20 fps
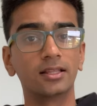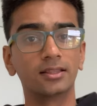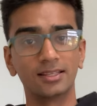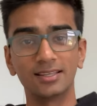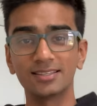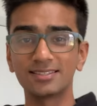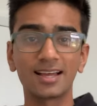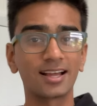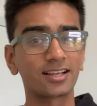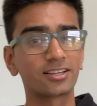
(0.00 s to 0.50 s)

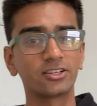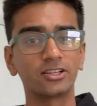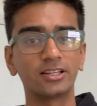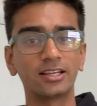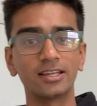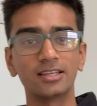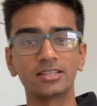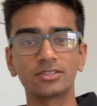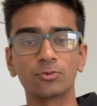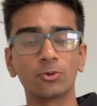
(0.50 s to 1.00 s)
This
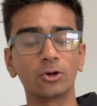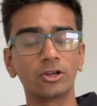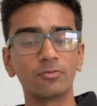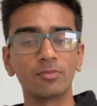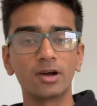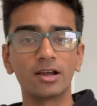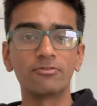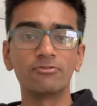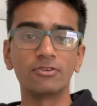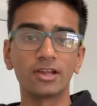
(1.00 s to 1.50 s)
actually is one of
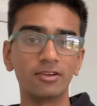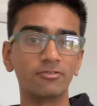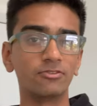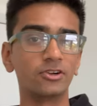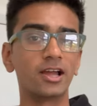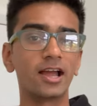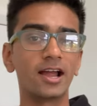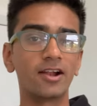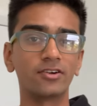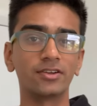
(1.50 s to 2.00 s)
my
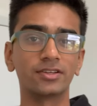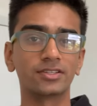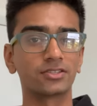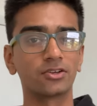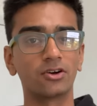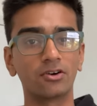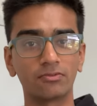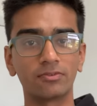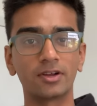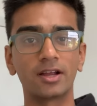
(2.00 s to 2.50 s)
favorite areas
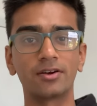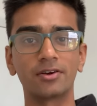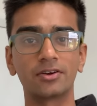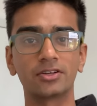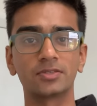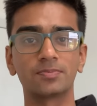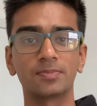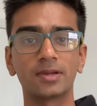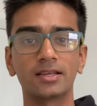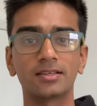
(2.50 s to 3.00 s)
of
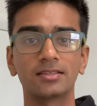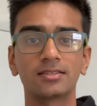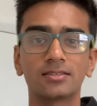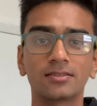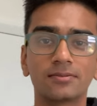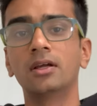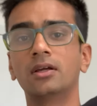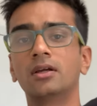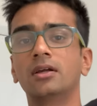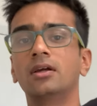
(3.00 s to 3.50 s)
aerospace.
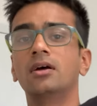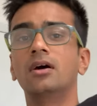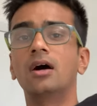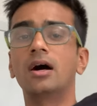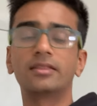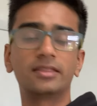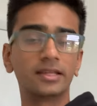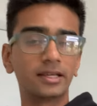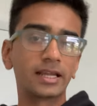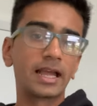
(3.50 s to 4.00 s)

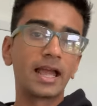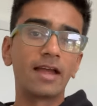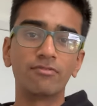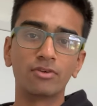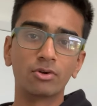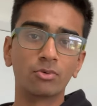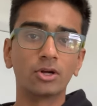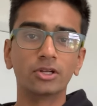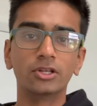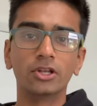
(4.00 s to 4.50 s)
I think
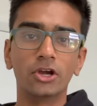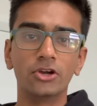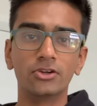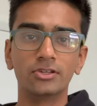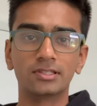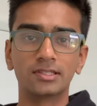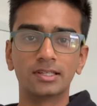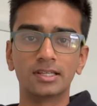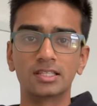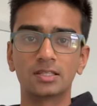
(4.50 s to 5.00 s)
everyone
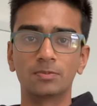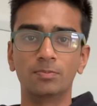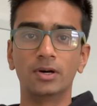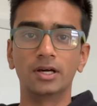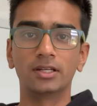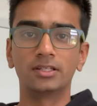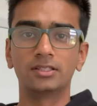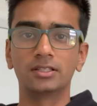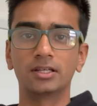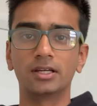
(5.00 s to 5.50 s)
knows this,
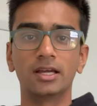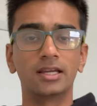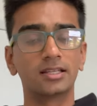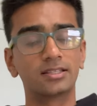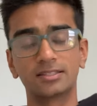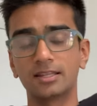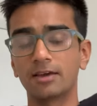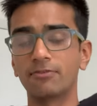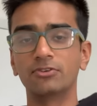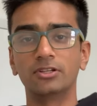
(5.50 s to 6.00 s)
but uh,
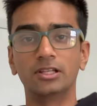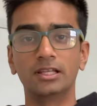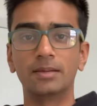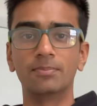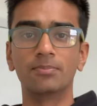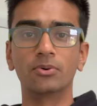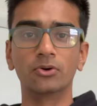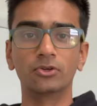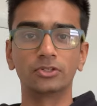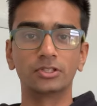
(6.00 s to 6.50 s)
it's definitely
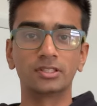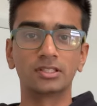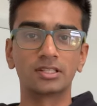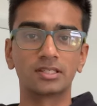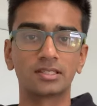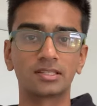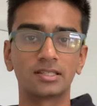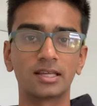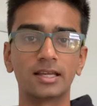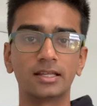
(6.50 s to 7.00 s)
important to
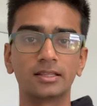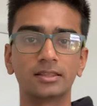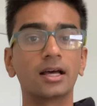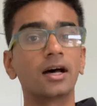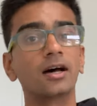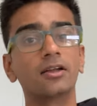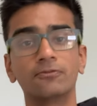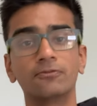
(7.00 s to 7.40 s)
state that